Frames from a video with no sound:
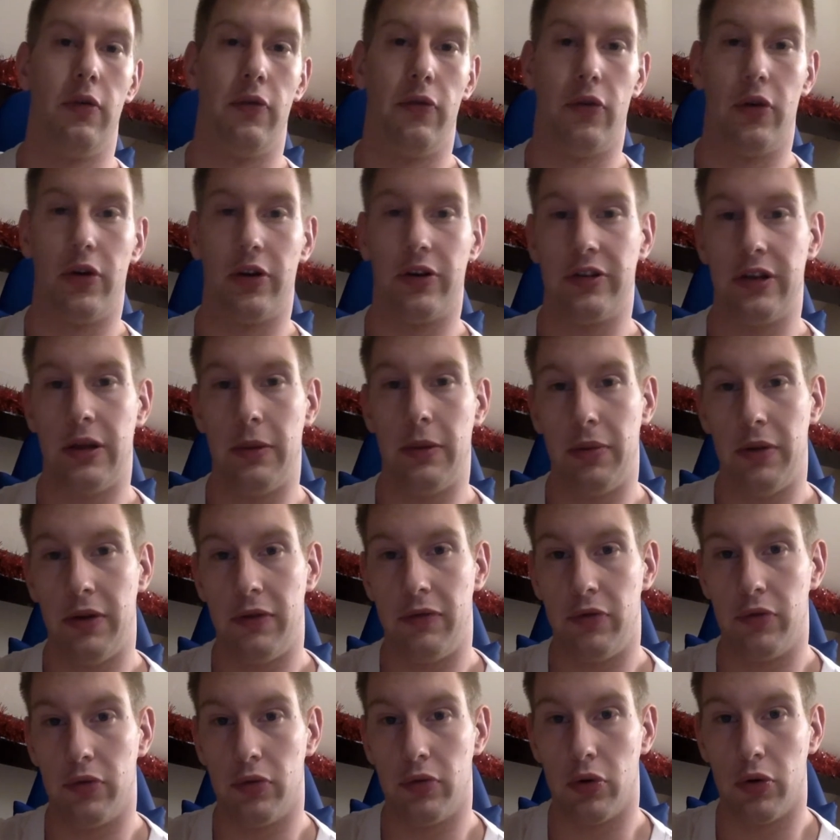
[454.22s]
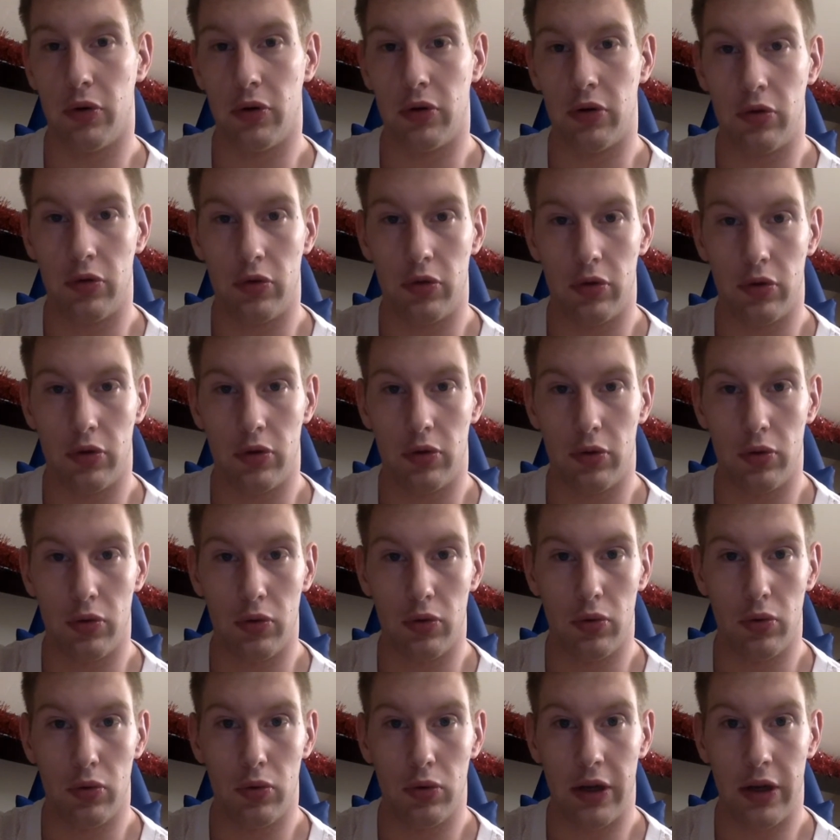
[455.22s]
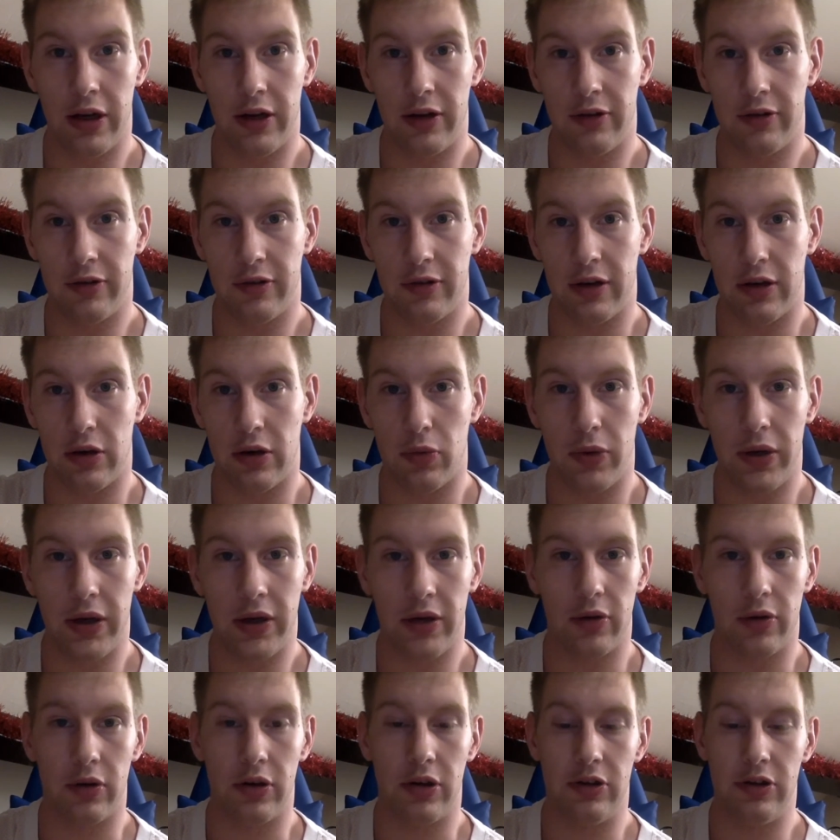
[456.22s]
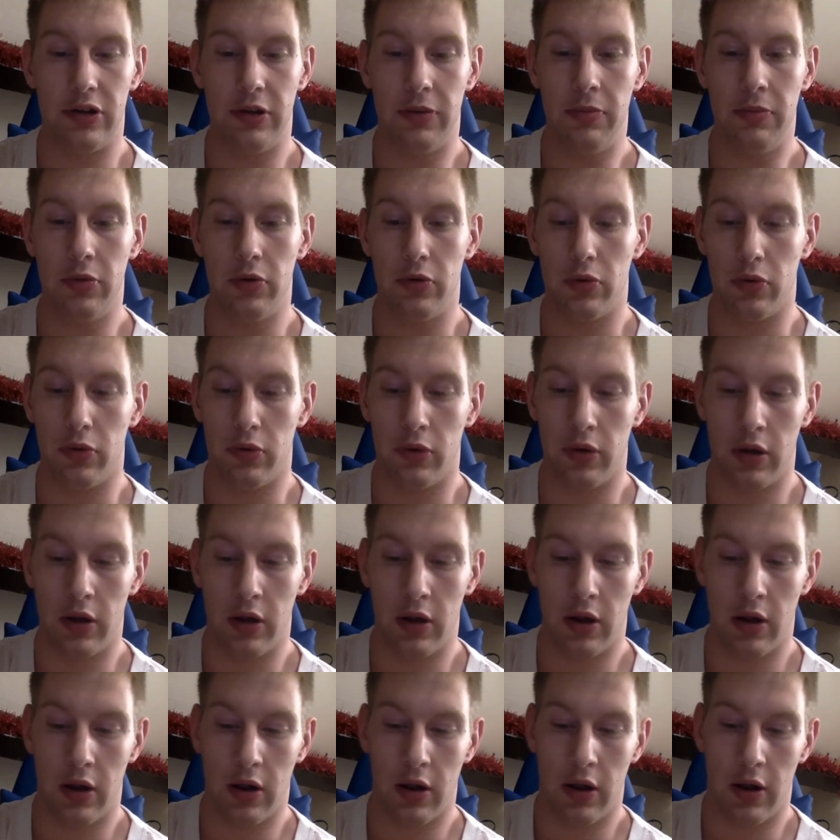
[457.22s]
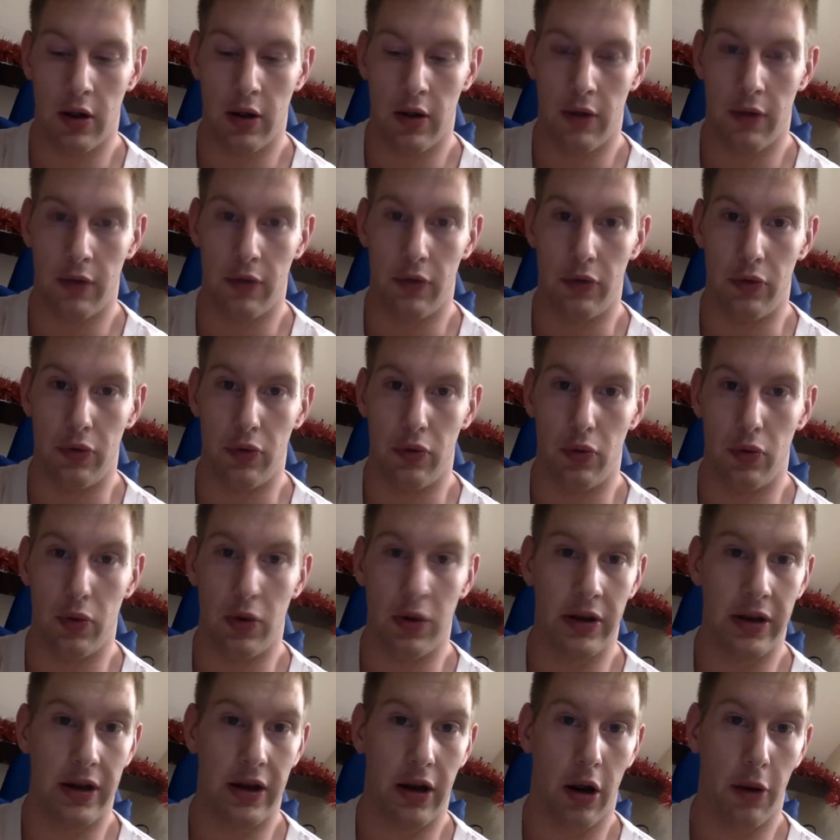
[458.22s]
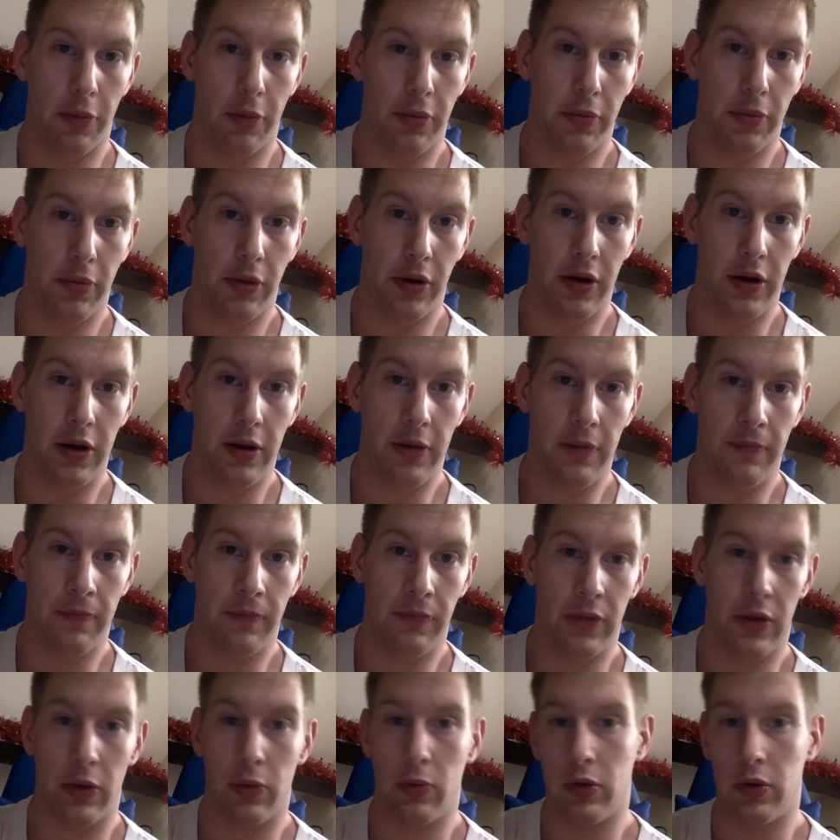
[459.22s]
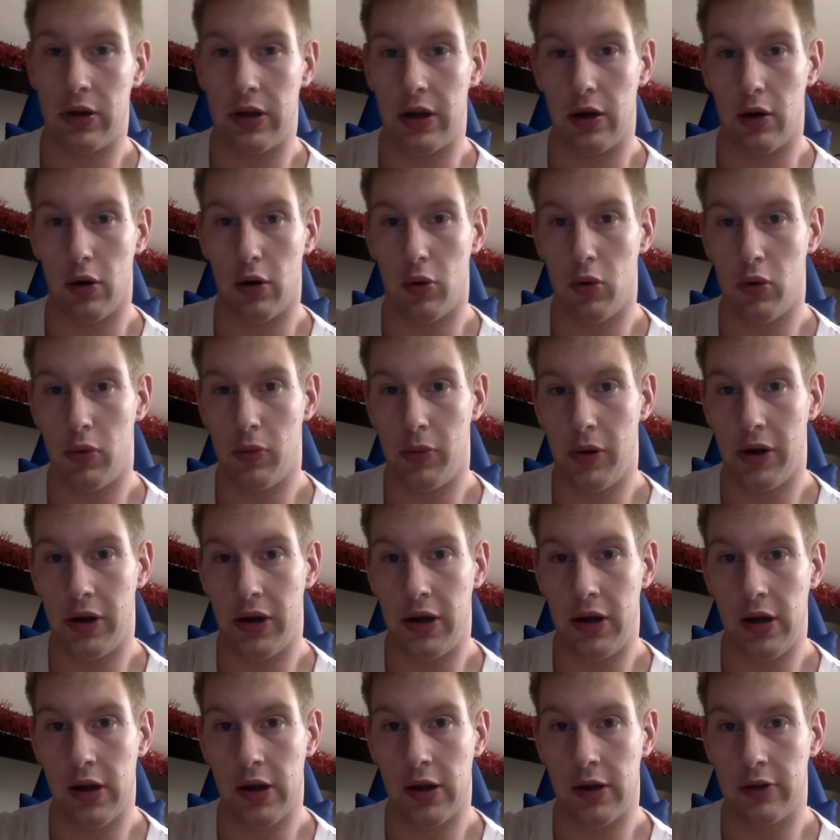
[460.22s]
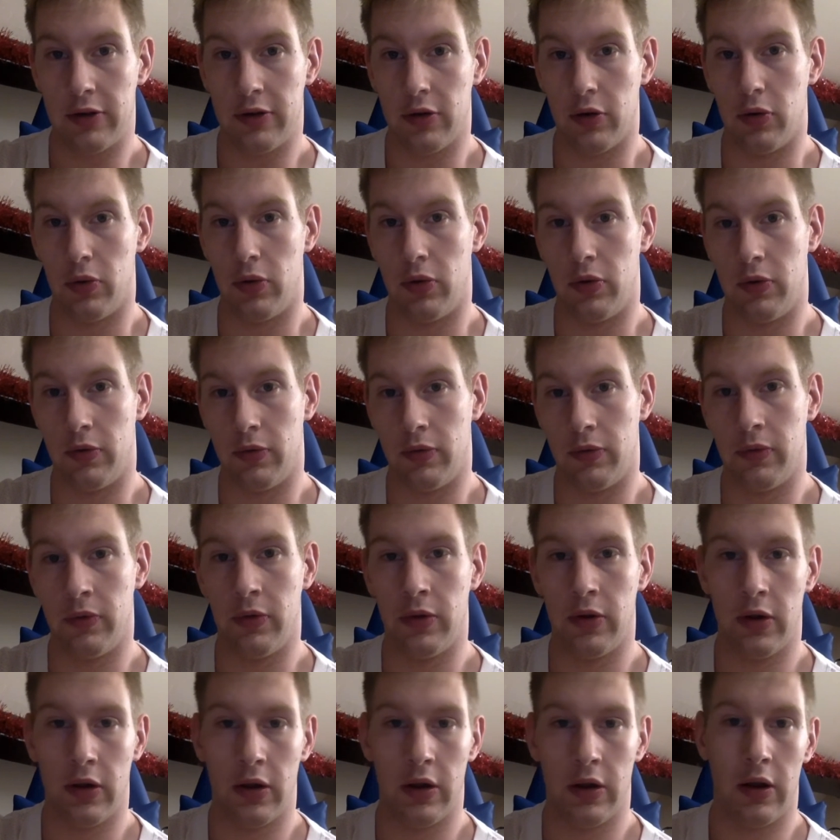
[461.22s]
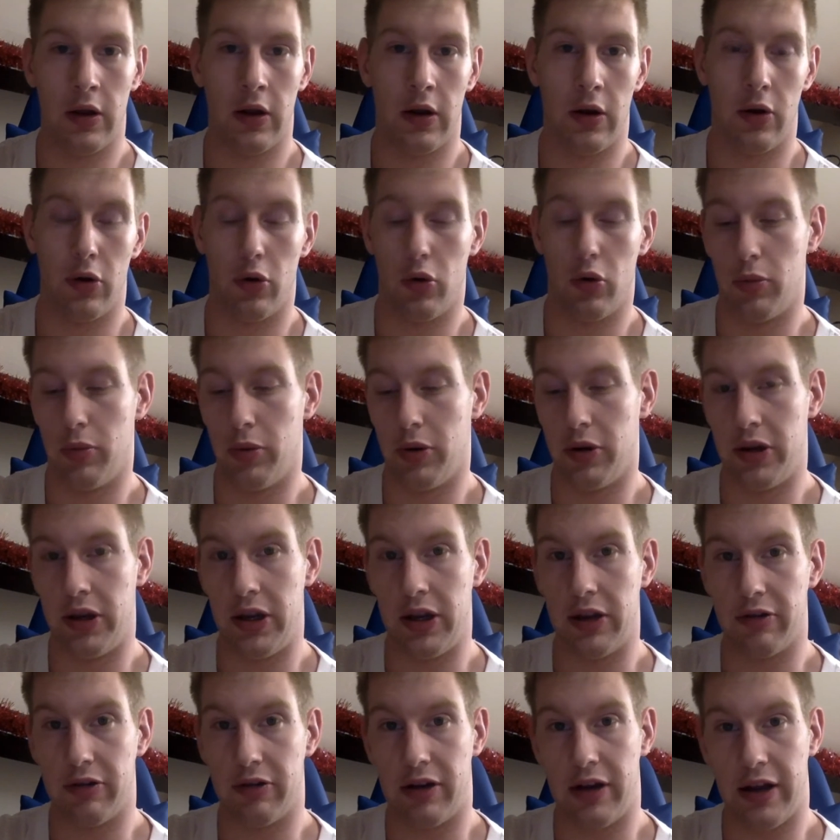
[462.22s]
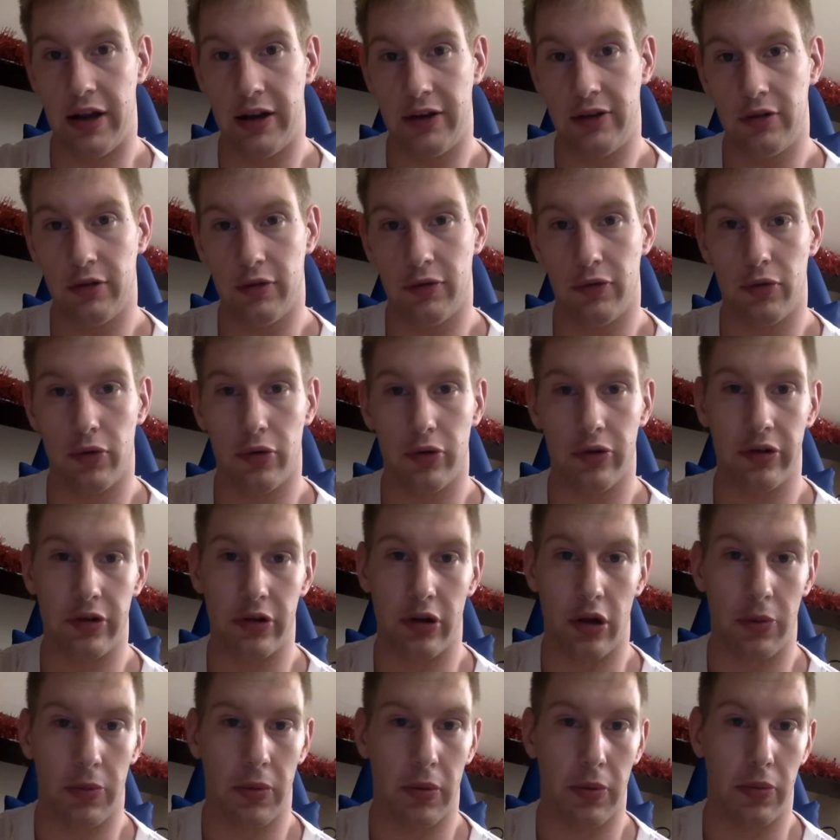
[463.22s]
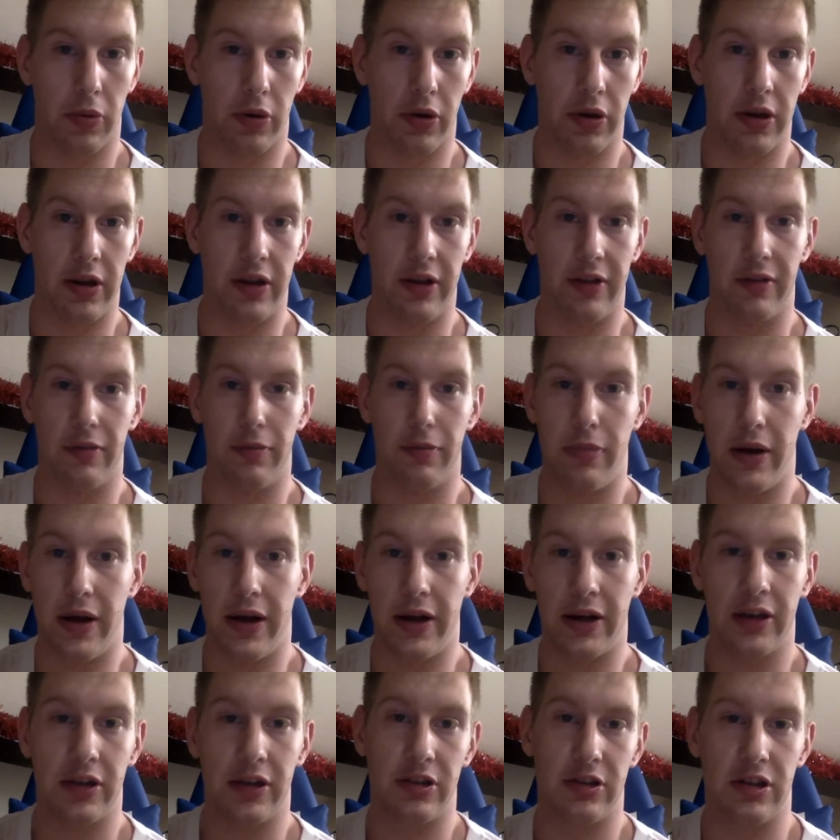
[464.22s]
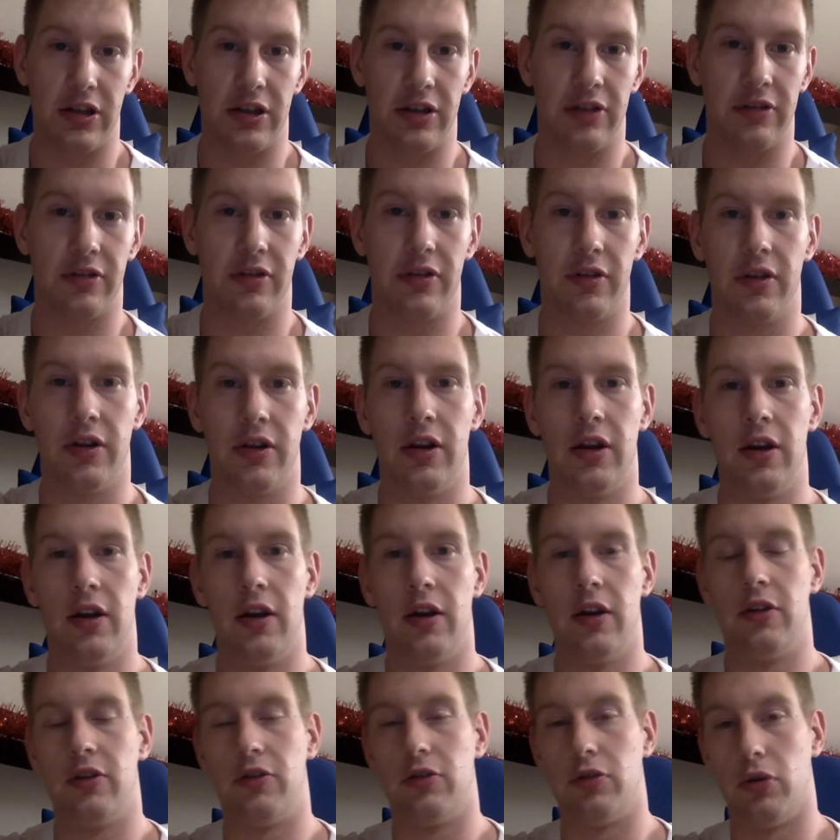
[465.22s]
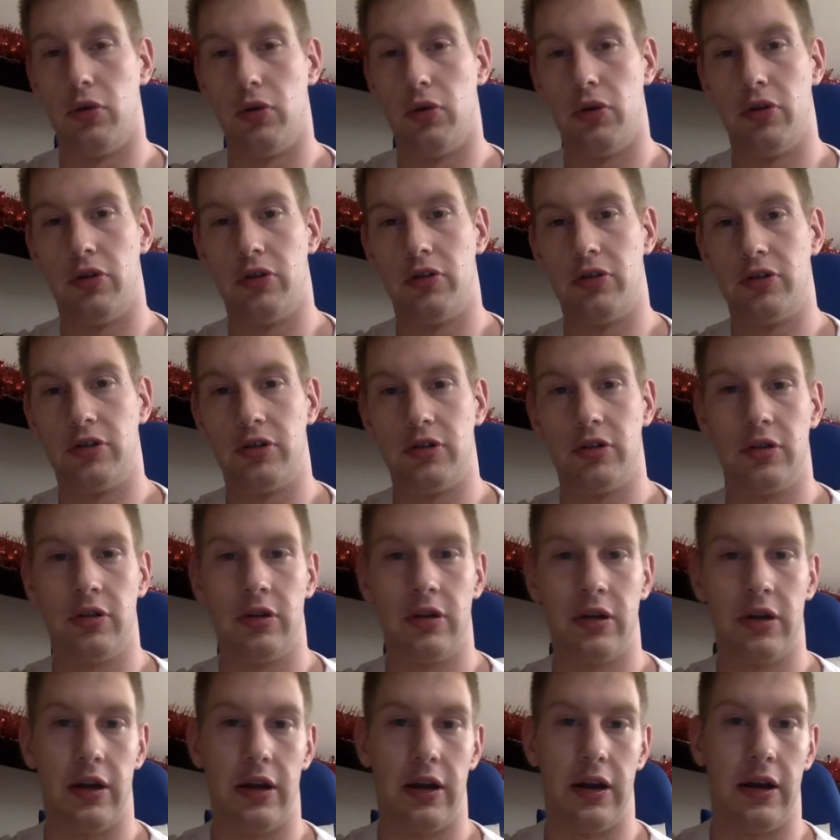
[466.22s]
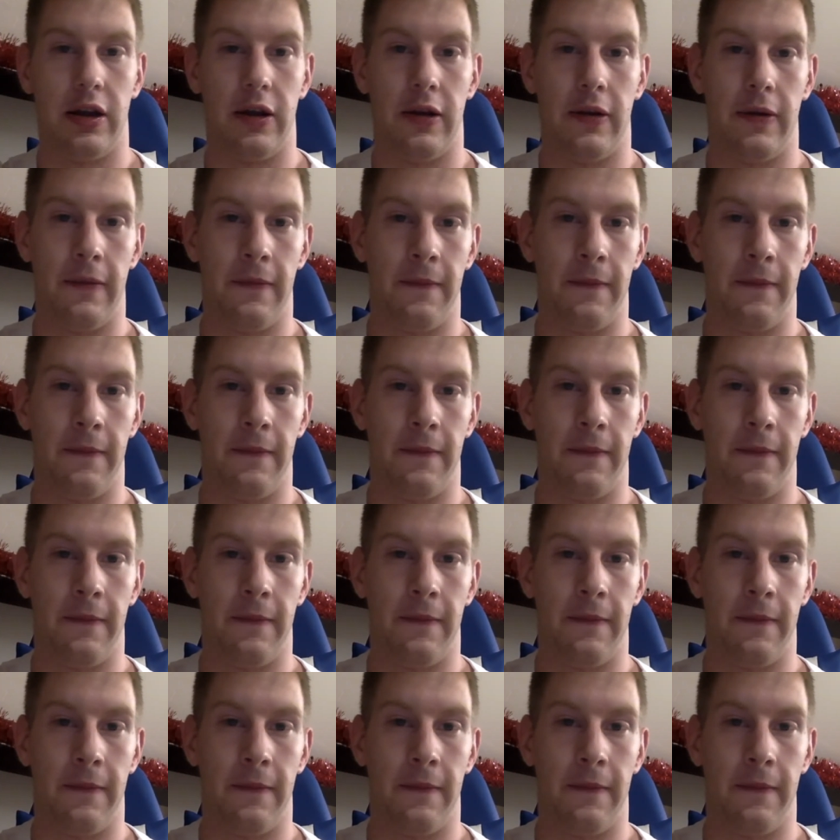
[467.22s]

for example, if you're going two days in a week to the gym, you do one day upper body and one day lower body. So lower body is legs, of course, and upper body is back, chest, shoulders, and